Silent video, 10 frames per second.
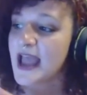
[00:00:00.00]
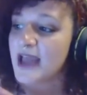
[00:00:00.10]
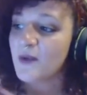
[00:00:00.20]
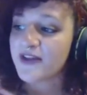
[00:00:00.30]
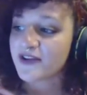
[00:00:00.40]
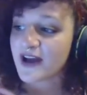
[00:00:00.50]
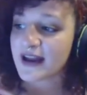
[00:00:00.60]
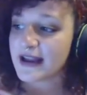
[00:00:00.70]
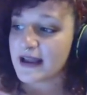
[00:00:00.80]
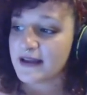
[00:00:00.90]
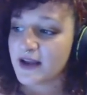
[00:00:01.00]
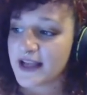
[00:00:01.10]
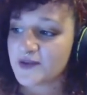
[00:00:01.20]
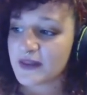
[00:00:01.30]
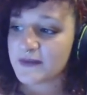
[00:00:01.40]
And whether or not I
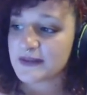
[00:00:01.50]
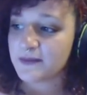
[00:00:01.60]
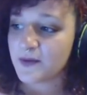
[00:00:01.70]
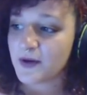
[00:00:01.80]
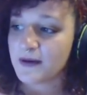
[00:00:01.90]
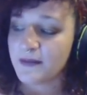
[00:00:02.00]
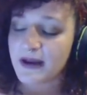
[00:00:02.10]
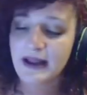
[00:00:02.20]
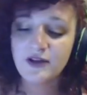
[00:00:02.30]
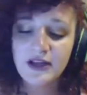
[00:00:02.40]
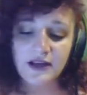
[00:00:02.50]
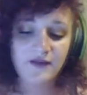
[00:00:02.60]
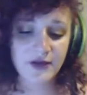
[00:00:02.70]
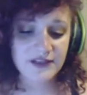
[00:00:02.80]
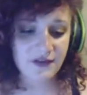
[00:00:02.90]
engage with them is important. But I look at a
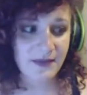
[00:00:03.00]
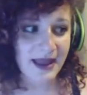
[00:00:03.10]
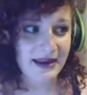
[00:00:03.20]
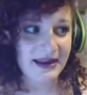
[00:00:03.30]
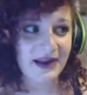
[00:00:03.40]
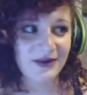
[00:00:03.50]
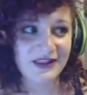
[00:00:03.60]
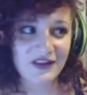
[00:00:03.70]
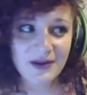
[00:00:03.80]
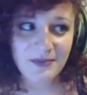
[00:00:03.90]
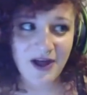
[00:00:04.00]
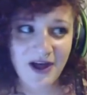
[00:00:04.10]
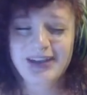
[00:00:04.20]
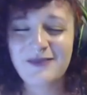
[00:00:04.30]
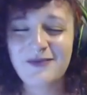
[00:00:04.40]
voice for men, and I read their
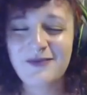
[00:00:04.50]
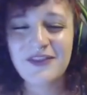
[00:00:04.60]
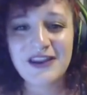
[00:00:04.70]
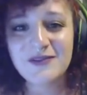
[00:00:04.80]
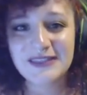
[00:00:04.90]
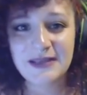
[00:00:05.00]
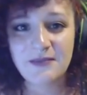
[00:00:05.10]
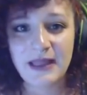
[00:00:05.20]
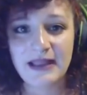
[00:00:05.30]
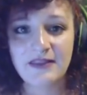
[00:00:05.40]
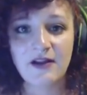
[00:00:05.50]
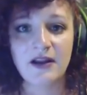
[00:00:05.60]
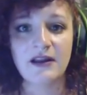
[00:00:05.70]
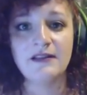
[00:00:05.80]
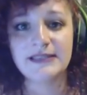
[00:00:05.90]
blogs, and I'm like, well, they don't seem like they're
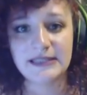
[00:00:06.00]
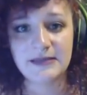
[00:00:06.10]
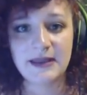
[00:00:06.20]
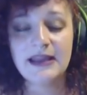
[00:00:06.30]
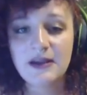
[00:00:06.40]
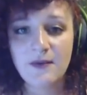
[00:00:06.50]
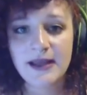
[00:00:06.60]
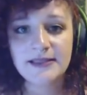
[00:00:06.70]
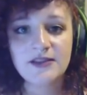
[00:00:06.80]
gonna listen to me anyways.